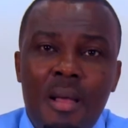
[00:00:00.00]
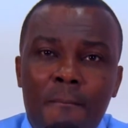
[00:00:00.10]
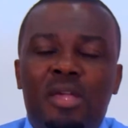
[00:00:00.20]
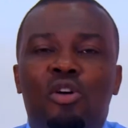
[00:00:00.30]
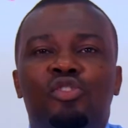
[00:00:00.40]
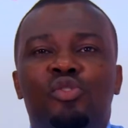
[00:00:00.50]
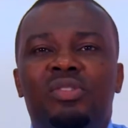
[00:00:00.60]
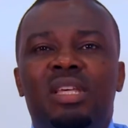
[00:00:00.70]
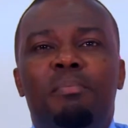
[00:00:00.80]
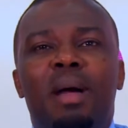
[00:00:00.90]
Because you
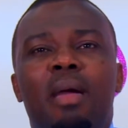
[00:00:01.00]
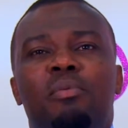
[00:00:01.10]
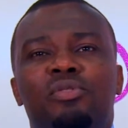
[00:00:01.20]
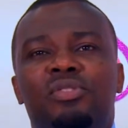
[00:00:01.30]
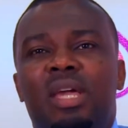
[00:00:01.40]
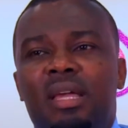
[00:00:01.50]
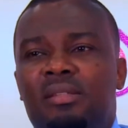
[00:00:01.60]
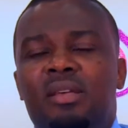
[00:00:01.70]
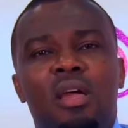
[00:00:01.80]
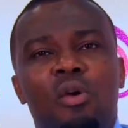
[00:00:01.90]
see, Bible
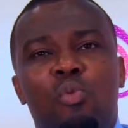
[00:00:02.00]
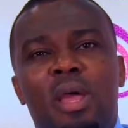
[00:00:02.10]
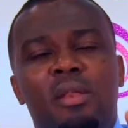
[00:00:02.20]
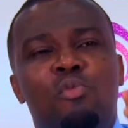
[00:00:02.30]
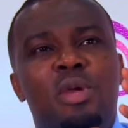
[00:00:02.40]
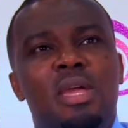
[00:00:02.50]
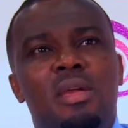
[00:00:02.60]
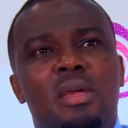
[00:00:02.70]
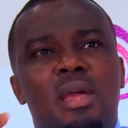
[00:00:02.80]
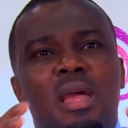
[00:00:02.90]
says when
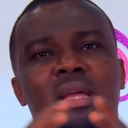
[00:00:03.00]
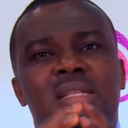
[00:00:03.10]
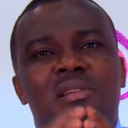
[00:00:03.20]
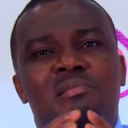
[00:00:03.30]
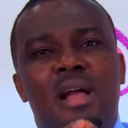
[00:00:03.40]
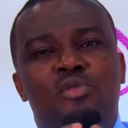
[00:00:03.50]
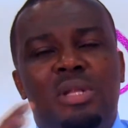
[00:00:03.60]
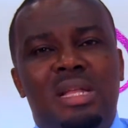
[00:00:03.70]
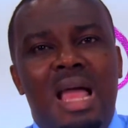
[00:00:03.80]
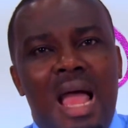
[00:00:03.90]
we interact with
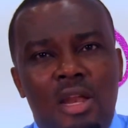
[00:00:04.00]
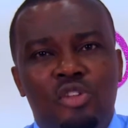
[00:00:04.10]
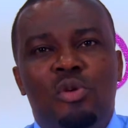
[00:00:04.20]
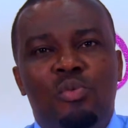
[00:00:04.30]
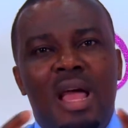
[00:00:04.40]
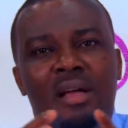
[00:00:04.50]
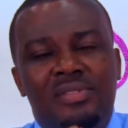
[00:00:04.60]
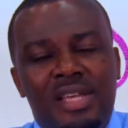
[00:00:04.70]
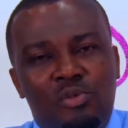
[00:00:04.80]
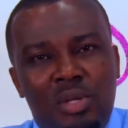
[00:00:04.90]
an harlot, when we have
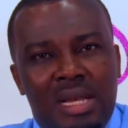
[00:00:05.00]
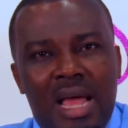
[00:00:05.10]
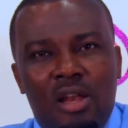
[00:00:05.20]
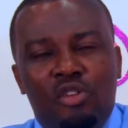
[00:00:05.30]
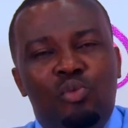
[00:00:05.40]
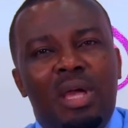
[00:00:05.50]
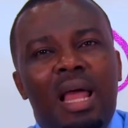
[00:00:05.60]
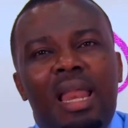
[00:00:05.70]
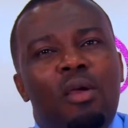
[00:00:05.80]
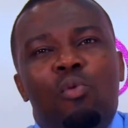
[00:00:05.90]
sex with an harlot, we are
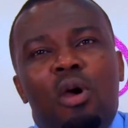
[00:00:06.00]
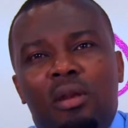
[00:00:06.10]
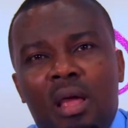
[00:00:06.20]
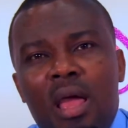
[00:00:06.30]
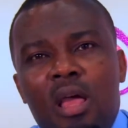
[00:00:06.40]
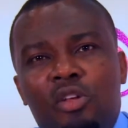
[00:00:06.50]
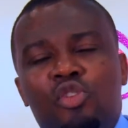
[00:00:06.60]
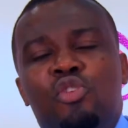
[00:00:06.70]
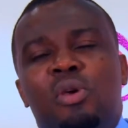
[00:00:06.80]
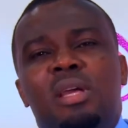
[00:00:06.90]
like one.
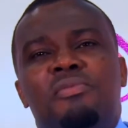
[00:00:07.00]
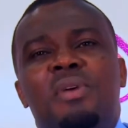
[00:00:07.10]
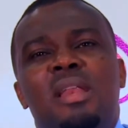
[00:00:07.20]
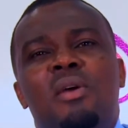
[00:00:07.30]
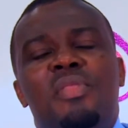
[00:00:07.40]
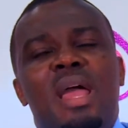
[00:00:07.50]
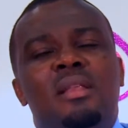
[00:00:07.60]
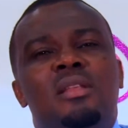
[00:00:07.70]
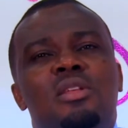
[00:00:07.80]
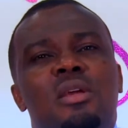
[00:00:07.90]
So you can find out that
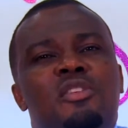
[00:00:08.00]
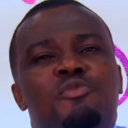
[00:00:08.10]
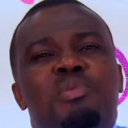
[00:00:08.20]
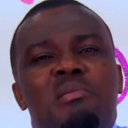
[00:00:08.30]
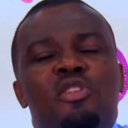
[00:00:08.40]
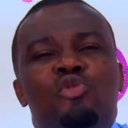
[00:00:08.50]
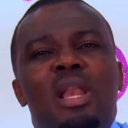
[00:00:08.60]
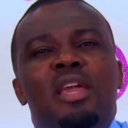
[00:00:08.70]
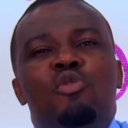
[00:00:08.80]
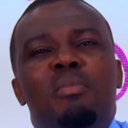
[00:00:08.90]

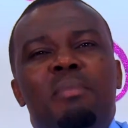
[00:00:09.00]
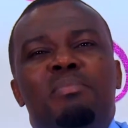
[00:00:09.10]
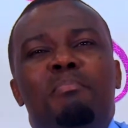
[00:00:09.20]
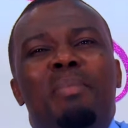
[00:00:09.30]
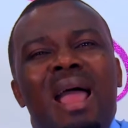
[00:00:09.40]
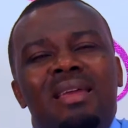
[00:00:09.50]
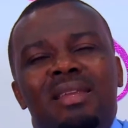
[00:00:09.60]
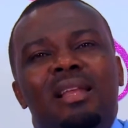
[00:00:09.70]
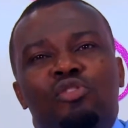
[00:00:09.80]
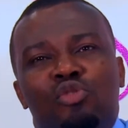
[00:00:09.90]
spiritually you might be
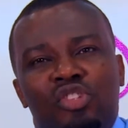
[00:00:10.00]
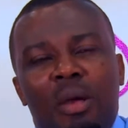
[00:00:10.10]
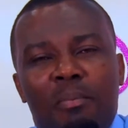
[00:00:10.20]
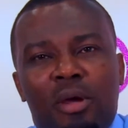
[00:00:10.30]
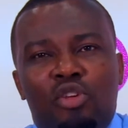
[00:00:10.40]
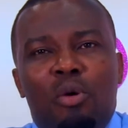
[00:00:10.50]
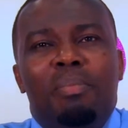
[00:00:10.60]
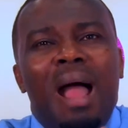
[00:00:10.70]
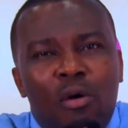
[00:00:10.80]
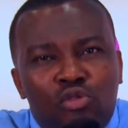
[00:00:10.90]
binded to somebody. You're
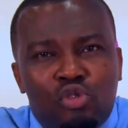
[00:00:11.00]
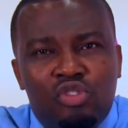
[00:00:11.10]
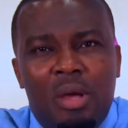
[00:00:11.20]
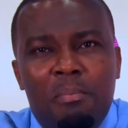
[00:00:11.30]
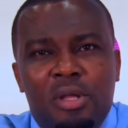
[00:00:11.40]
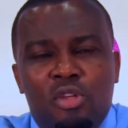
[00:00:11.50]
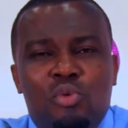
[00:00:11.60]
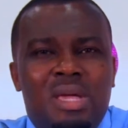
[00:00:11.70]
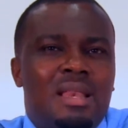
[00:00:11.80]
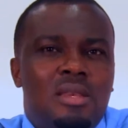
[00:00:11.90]
bound to somebody you
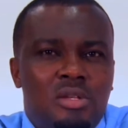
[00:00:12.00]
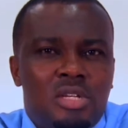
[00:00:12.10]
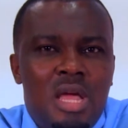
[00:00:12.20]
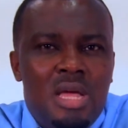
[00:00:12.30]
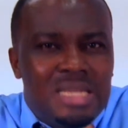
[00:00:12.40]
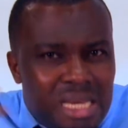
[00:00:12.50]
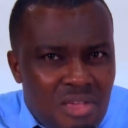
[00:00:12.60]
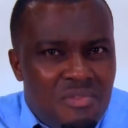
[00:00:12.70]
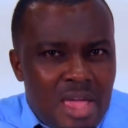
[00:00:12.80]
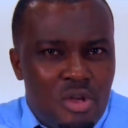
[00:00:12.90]
cannot
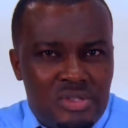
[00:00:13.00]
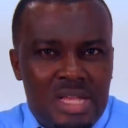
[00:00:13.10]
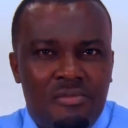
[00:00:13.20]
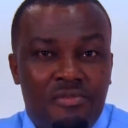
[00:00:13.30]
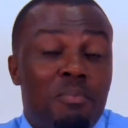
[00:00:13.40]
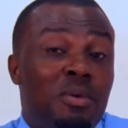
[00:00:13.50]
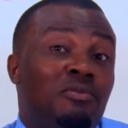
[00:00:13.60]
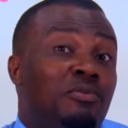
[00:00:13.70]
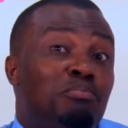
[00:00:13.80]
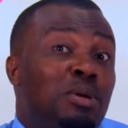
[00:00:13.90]
deliver yourself from
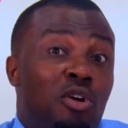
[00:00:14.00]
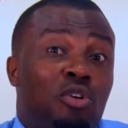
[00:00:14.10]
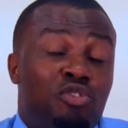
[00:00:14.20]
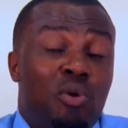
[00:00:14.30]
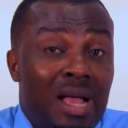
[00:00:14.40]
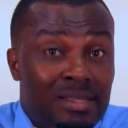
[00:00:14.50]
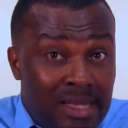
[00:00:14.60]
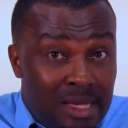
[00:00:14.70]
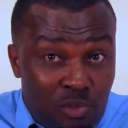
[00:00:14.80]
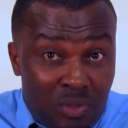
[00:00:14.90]
because you had
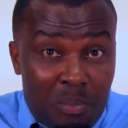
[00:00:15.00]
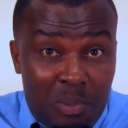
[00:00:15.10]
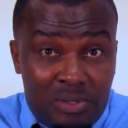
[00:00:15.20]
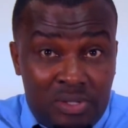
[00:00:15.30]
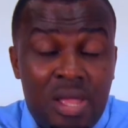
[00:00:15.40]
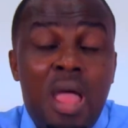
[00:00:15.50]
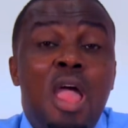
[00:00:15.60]
sex with the person.